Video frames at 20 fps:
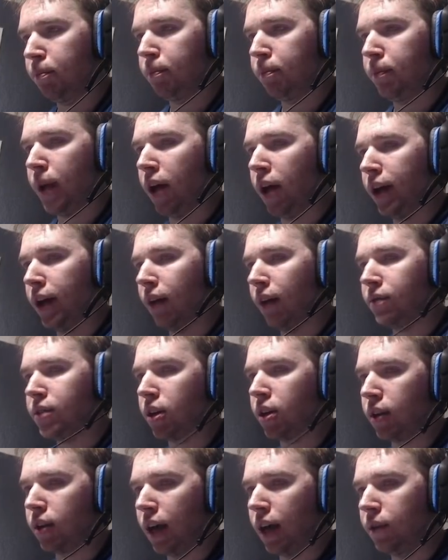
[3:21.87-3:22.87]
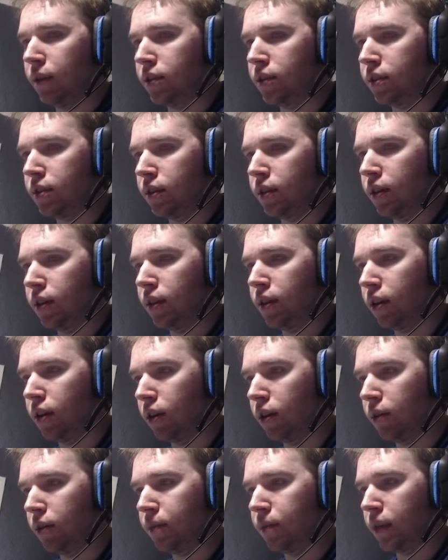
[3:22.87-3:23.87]
I only have tier 11s,
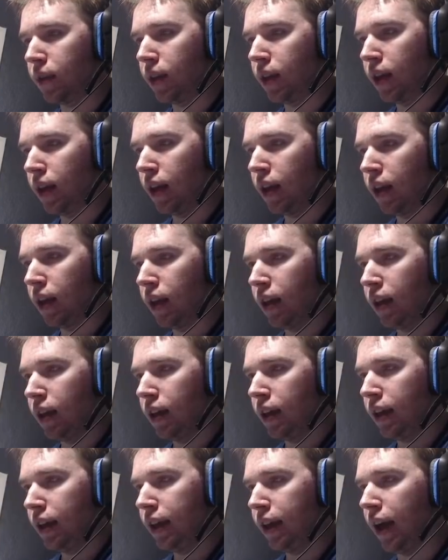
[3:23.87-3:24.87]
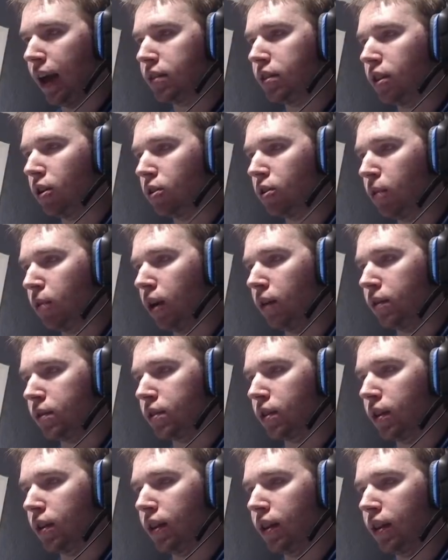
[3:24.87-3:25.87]
though. He has tier
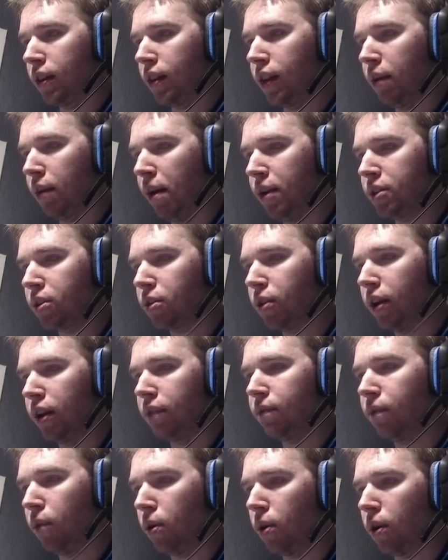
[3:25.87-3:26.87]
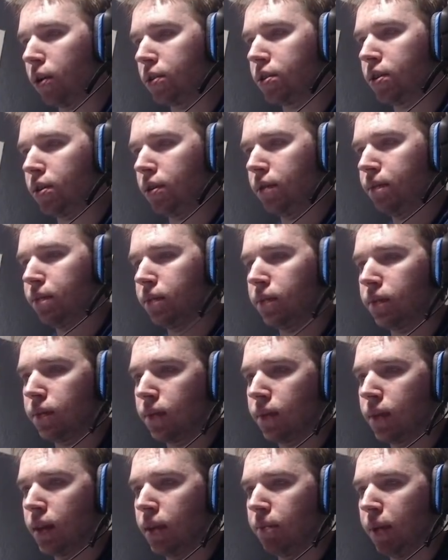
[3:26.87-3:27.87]
12s. Then I'm also reinforced
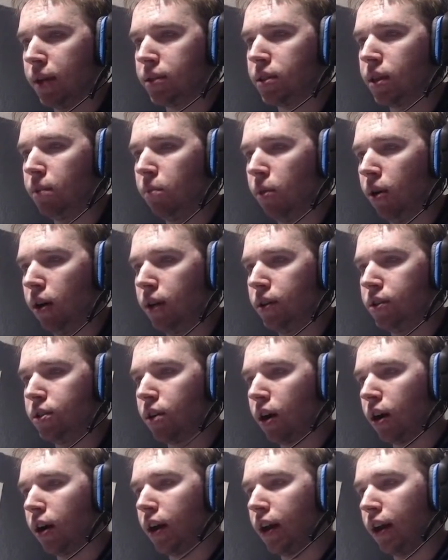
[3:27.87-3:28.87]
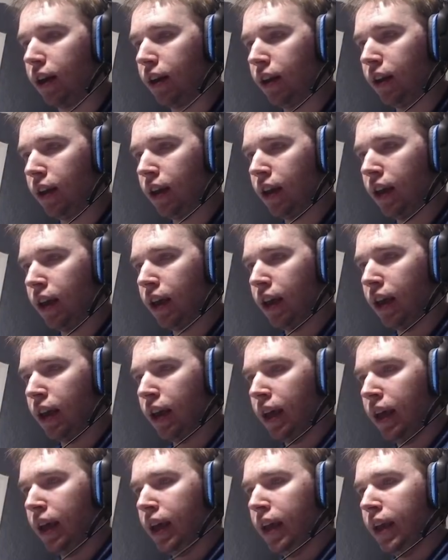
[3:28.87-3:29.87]
by someone, Jarhead.
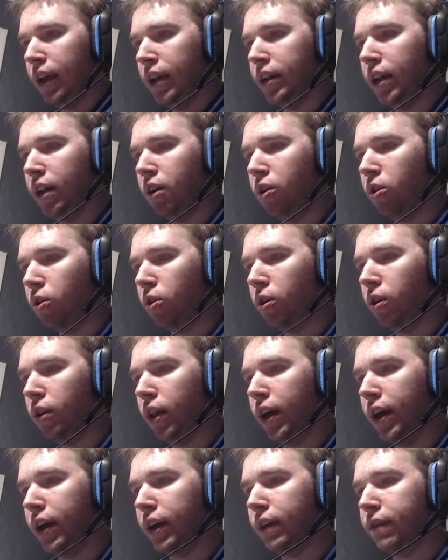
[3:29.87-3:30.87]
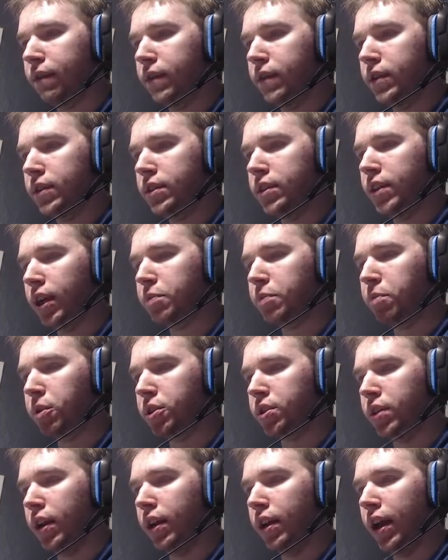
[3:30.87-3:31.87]
He did a whole, like,
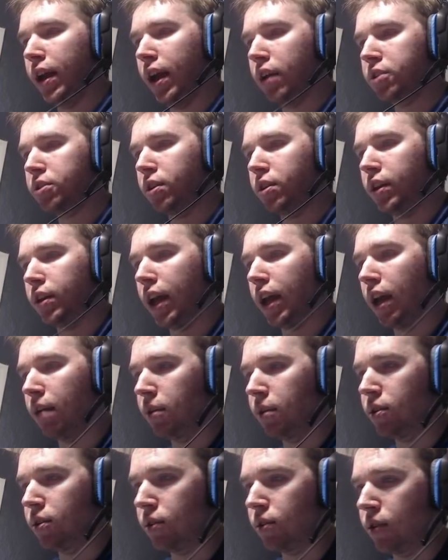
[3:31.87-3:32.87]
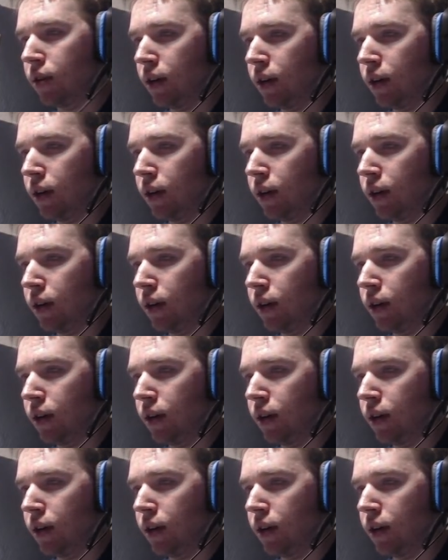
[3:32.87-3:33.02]
6% extra damage.